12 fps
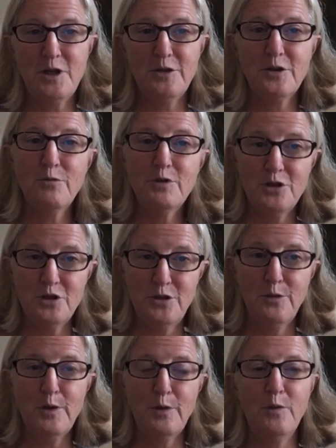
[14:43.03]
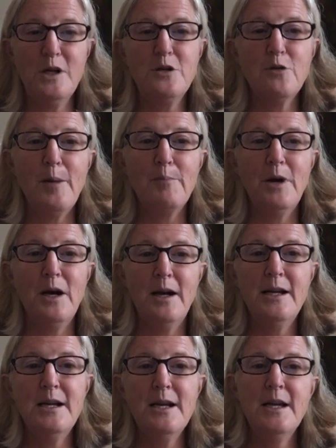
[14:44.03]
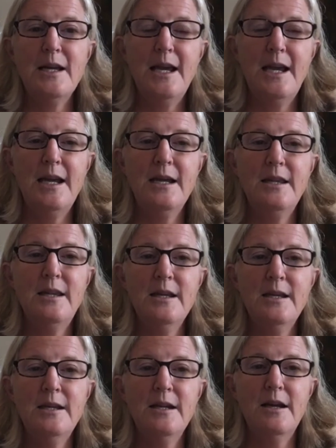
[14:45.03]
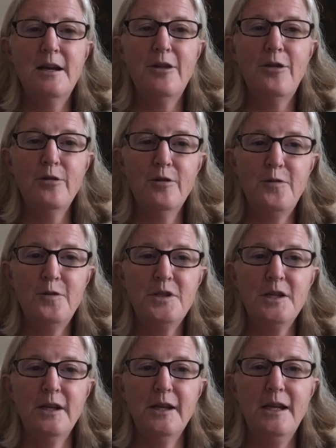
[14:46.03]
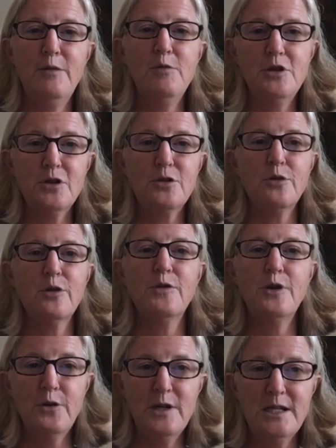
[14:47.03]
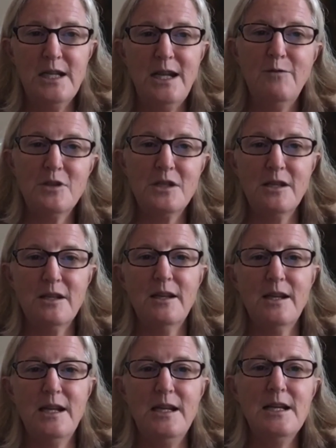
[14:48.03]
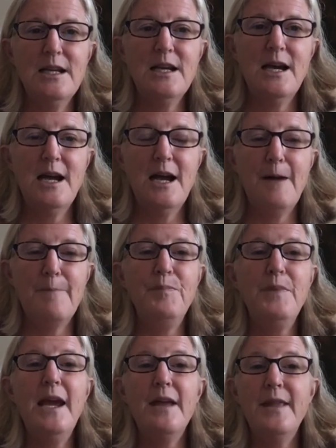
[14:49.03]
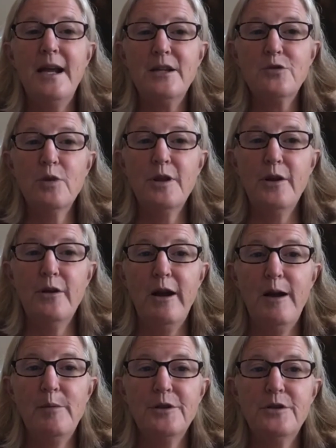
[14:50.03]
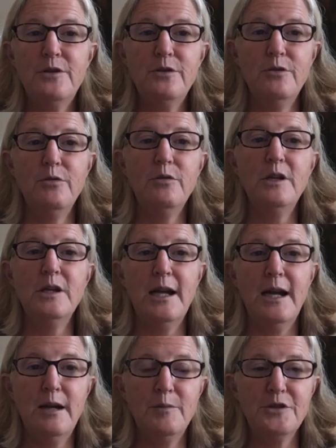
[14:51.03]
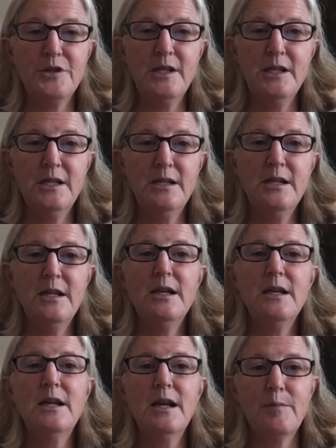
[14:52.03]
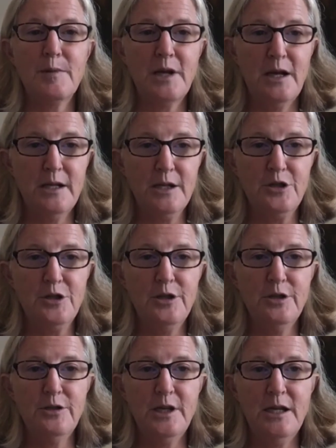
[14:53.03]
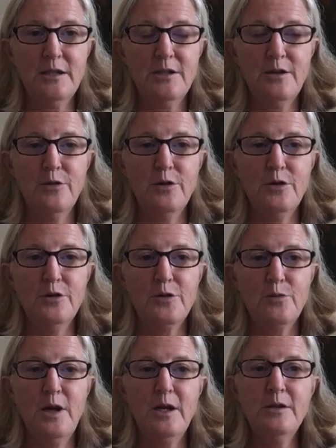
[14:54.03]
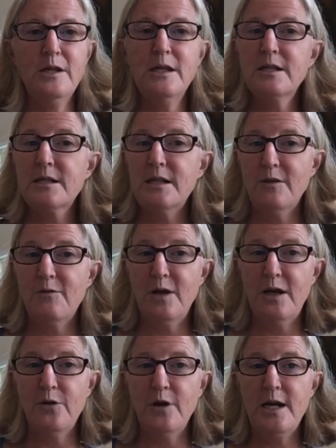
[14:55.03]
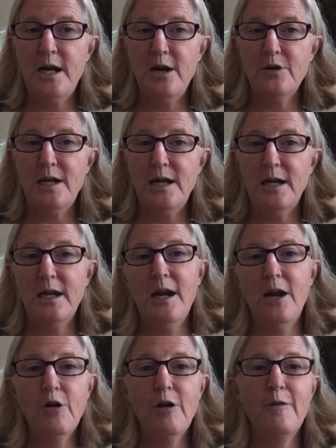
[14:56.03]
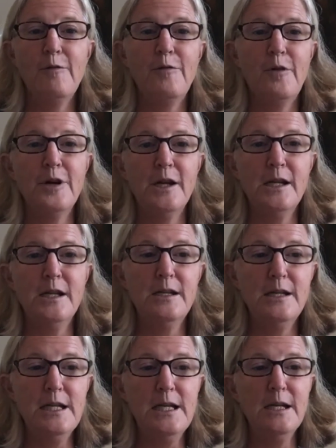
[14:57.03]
shelter, which is the one we dropped by, and then a 3rd facility, which is sort of their intake facility, and that's where they're able to get animals in, get them kind of chilled out to their new surroundings, get veterinary care taken care of on an